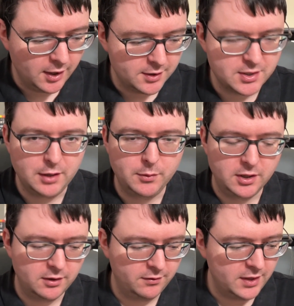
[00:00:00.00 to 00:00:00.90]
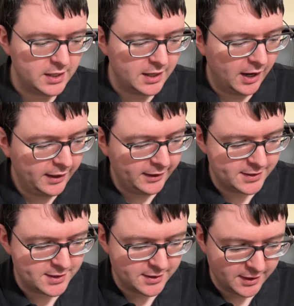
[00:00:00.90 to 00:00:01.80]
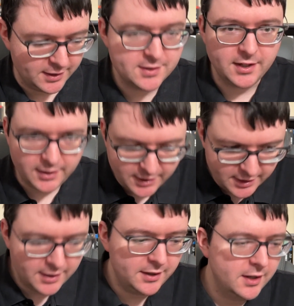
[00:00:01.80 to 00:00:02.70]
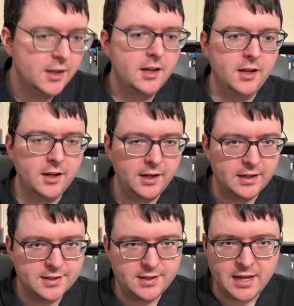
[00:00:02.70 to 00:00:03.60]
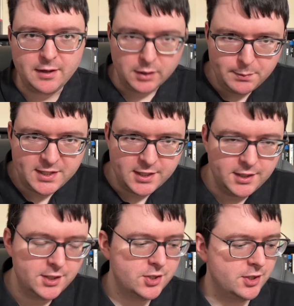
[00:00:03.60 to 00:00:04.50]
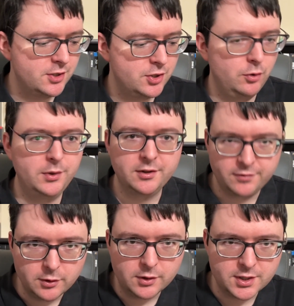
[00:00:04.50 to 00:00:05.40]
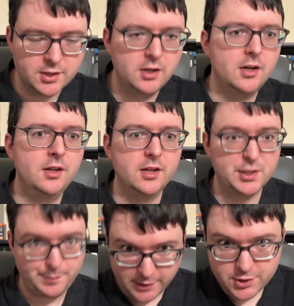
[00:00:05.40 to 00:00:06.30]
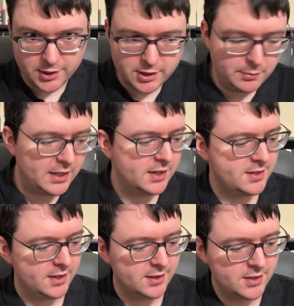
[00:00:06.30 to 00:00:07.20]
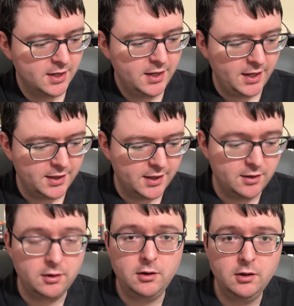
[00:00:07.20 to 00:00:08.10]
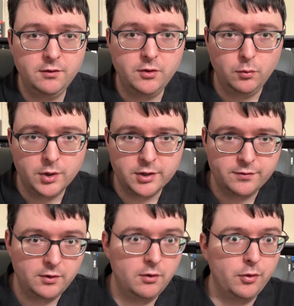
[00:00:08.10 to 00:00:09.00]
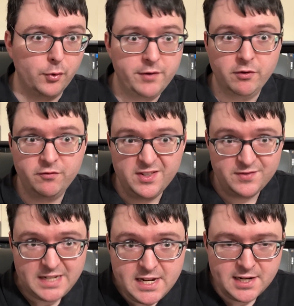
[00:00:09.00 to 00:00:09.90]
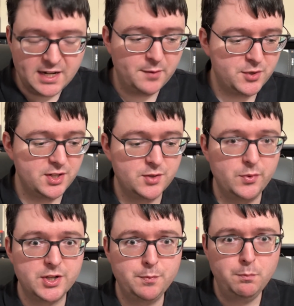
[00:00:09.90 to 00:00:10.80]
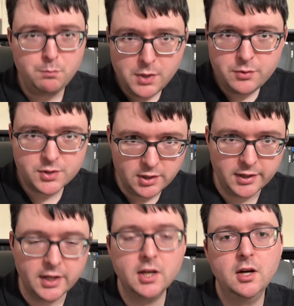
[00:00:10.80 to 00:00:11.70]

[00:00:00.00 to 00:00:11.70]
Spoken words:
some of the highlights and things. Again, It's the limited editions you'll want to focus on, especially the box sets, and then all of the wonderful 3 for 15 options, which mostly